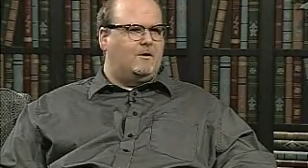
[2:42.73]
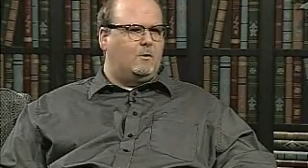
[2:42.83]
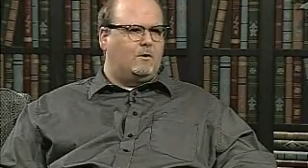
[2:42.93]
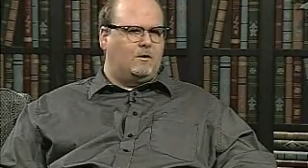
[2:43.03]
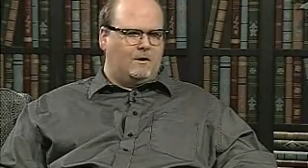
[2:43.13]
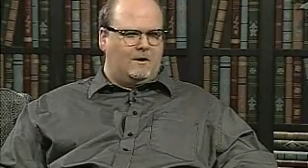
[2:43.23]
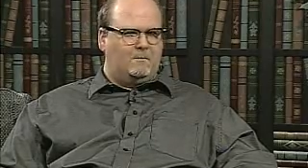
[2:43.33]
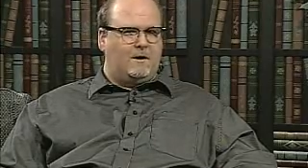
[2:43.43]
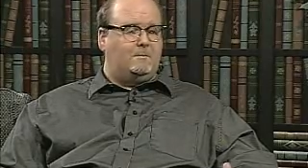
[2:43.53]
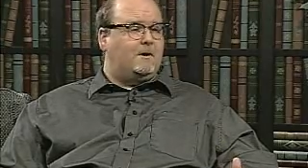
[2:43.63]
or
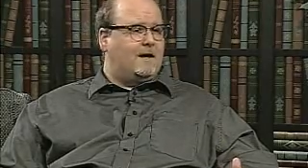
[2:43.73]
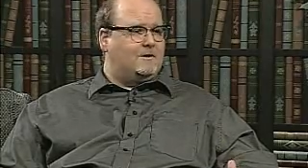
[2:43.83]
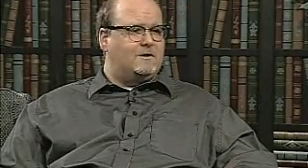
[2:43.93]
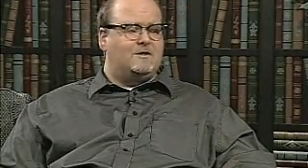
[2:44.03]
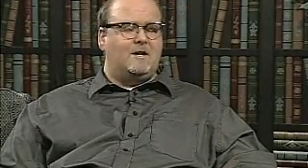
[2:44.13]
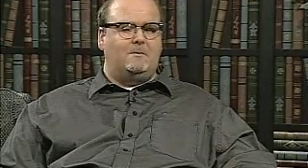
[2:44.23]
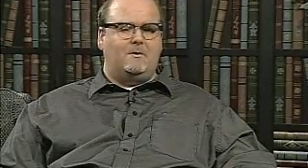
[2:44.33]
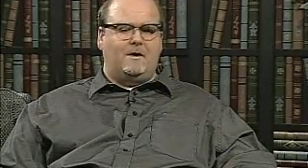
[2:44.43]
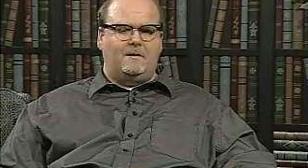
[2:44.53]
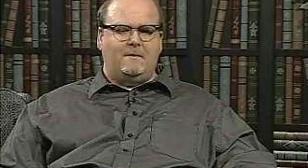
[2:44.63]
made plans to
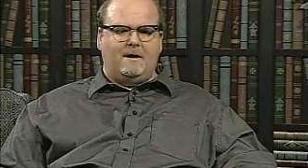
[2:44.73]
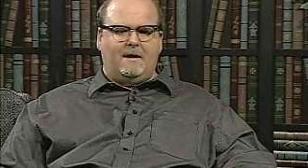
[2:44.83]
separate.